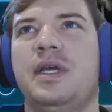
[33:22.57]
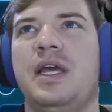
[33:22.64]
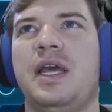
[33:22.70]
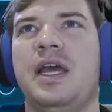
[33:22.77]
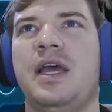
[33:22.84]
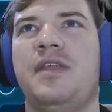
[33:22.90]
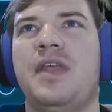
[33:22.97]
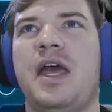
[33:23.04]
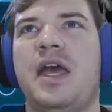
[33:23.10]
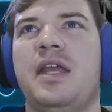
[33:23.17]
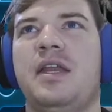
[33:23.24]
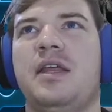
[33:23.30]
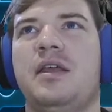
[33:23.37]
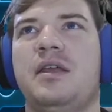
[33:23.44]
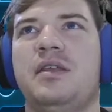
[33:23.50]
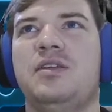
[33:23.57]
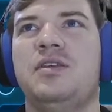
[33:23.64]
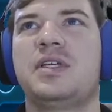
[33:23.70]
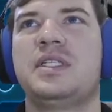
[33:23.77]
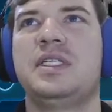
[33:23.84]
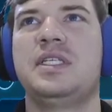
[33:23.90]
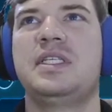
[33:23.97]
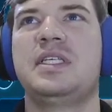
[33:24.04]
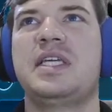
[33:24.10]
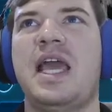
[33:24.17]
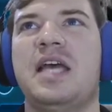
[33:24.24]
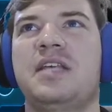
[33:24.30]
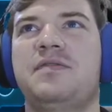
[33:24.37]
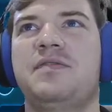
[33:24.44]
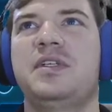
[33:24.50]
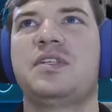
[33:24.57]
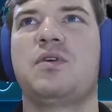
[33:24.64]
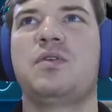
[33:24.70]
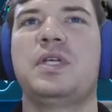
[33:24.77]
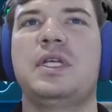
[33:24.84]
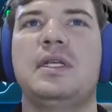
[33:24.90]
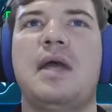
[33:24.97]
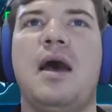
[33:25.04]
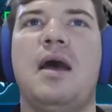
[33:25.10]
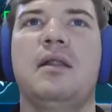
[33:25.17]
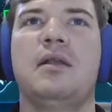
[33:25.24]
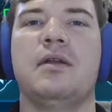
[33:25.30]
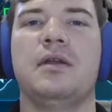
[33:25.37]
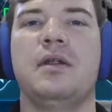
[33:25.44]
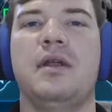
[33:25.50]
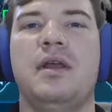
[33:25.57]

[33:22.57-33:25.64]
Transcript: And then you can see the gas fee is only $1.